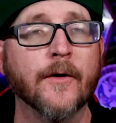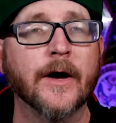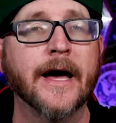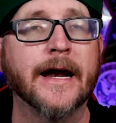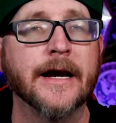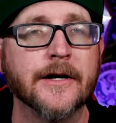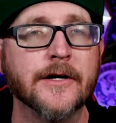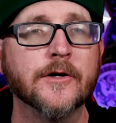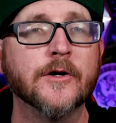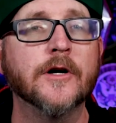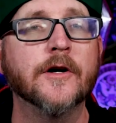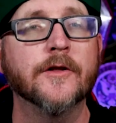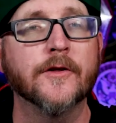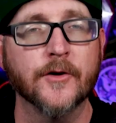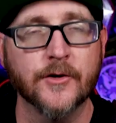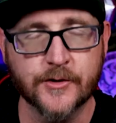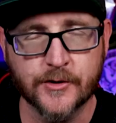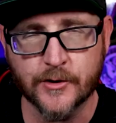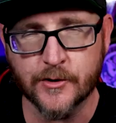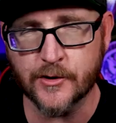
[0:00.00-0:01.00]
they'll kind of do it,
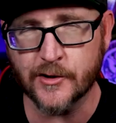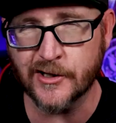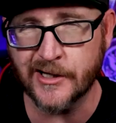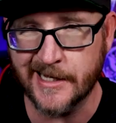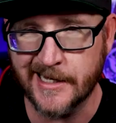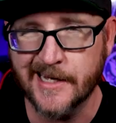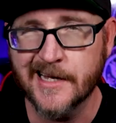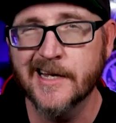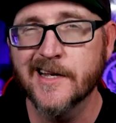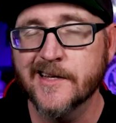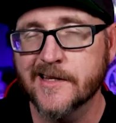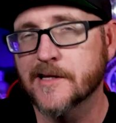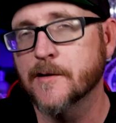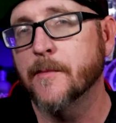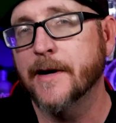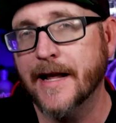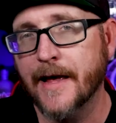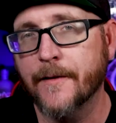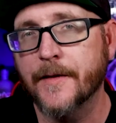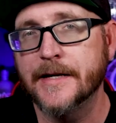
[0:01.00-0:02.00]
there's usually
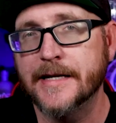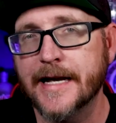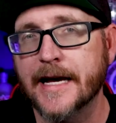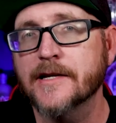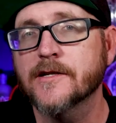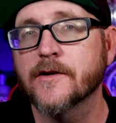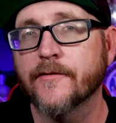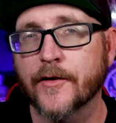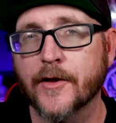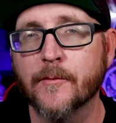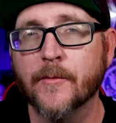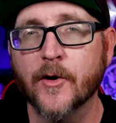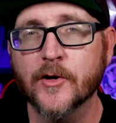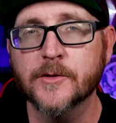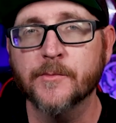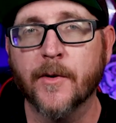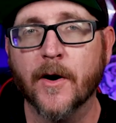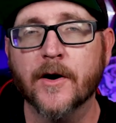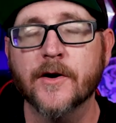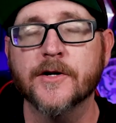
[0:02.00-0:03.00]
somebody at the desk for the
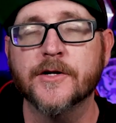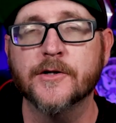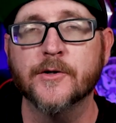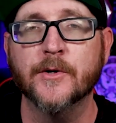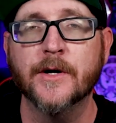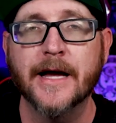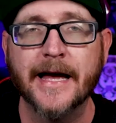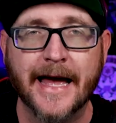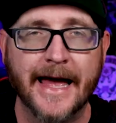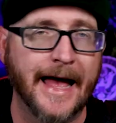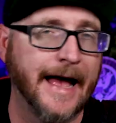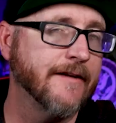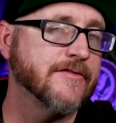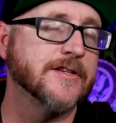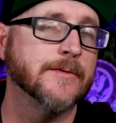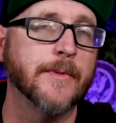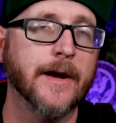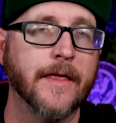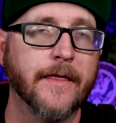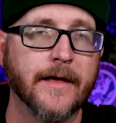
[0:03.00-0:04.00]
most part to have
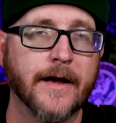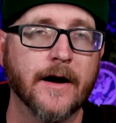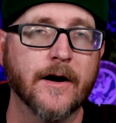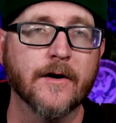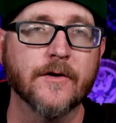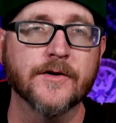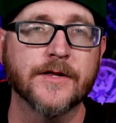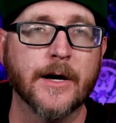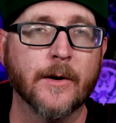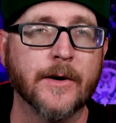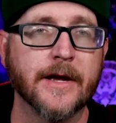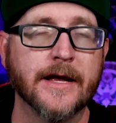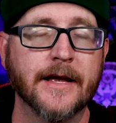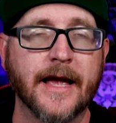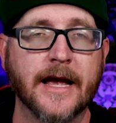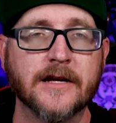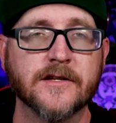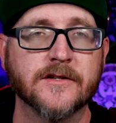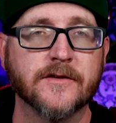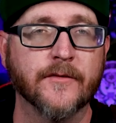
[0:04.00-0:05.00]
somebody there. That way, in
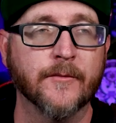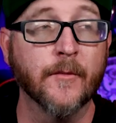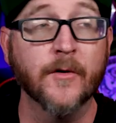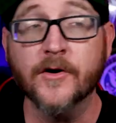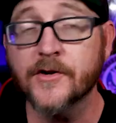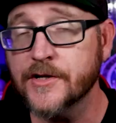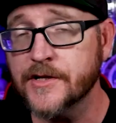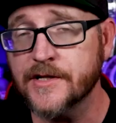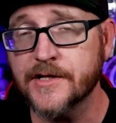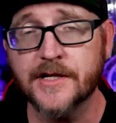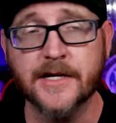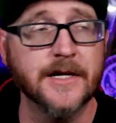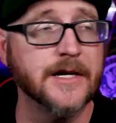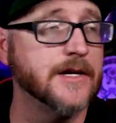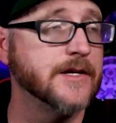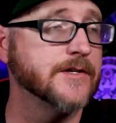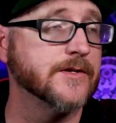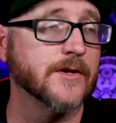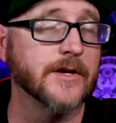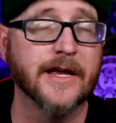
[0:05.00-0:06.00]
case of
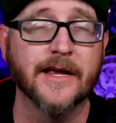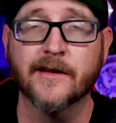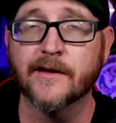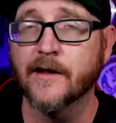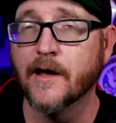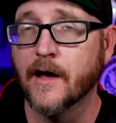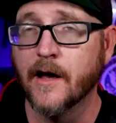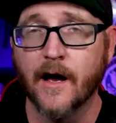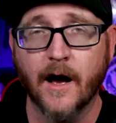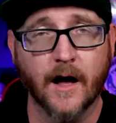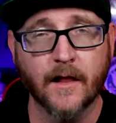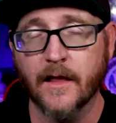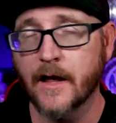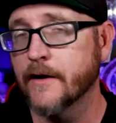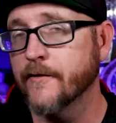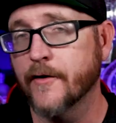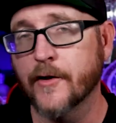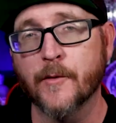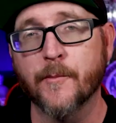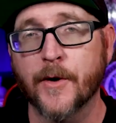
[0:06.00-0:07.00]
emergencies and a
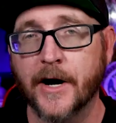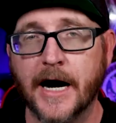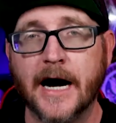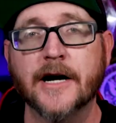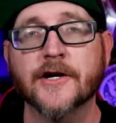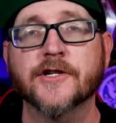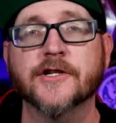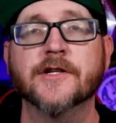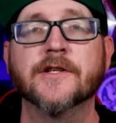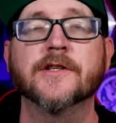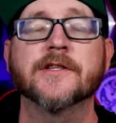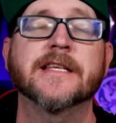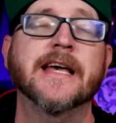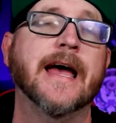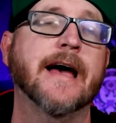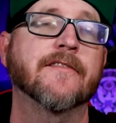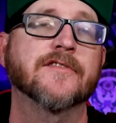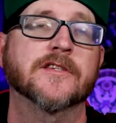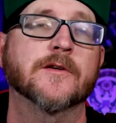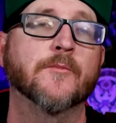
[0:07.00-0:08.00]
lot of other precautions,
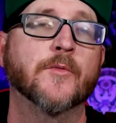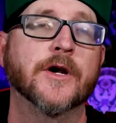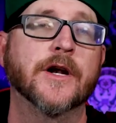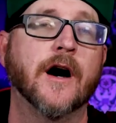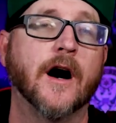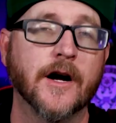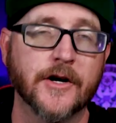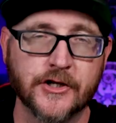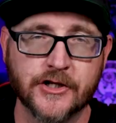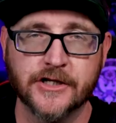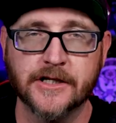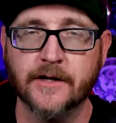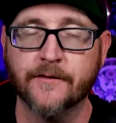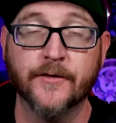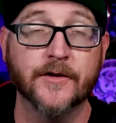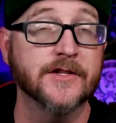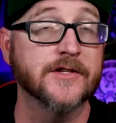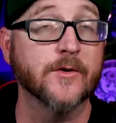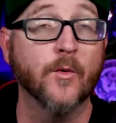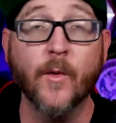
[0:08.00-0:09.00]
they have someone on
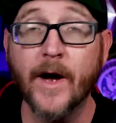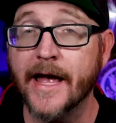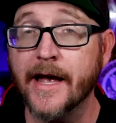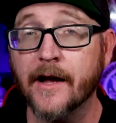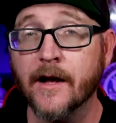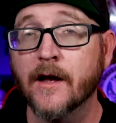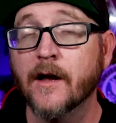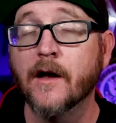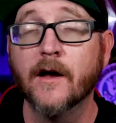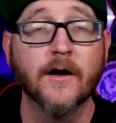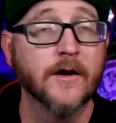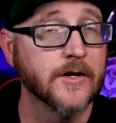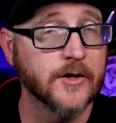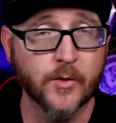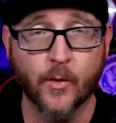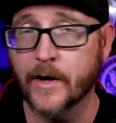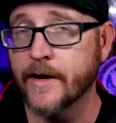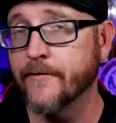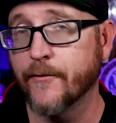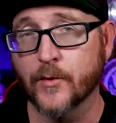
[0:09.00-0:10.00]
shift that's awake
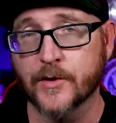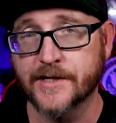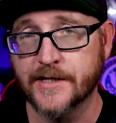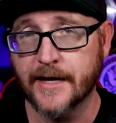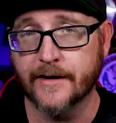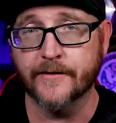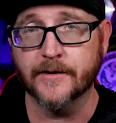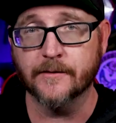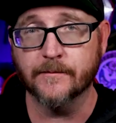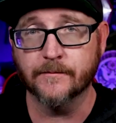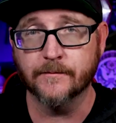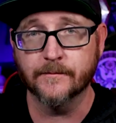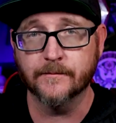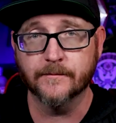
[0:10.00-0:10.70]
24 7.